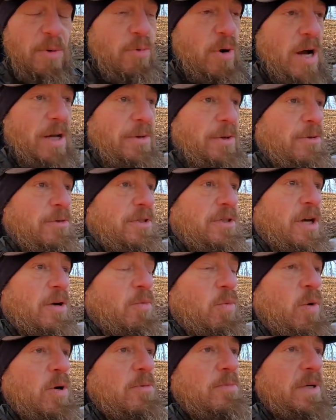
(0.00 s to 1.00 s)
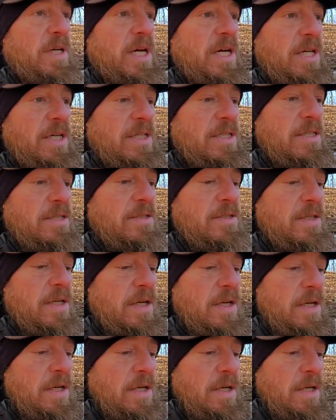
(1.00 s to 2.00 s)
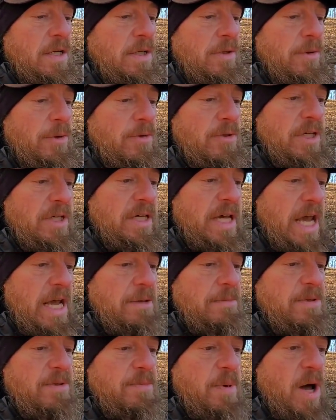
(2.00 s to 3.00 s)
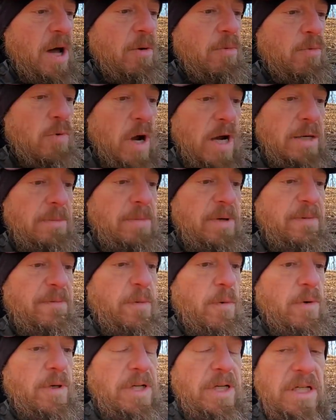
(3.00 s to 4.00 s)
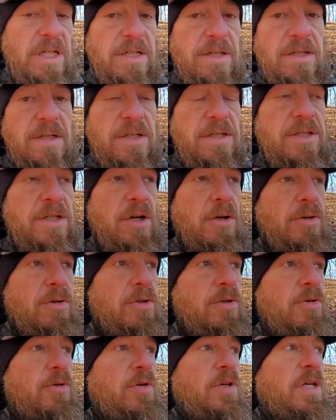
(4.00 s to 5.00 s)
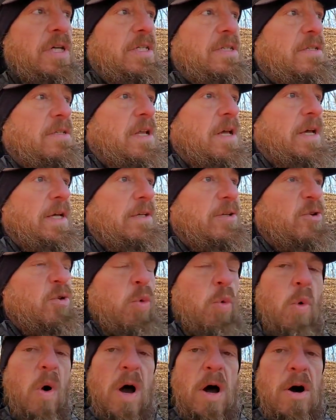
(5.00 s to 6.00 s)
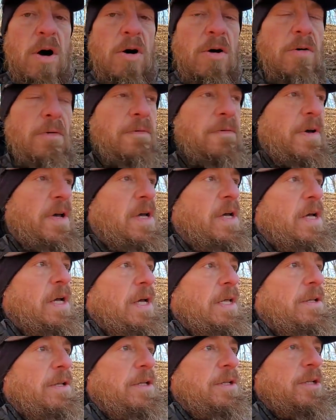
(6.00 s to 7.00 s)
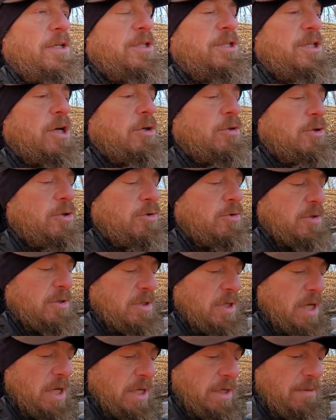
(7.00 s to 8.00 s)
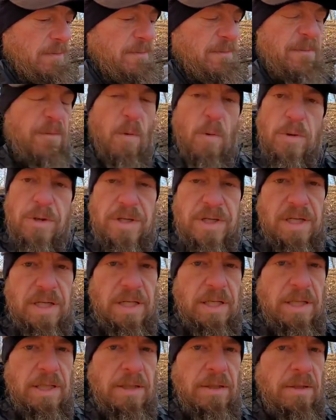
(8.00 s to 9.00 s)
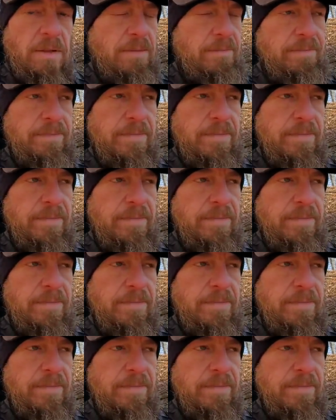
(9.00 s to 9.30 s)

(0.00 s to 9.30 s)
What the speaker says: around there somewhere because there's a camp spot right before you get to the shelter, and it's like 12, and then the shelter is like 14,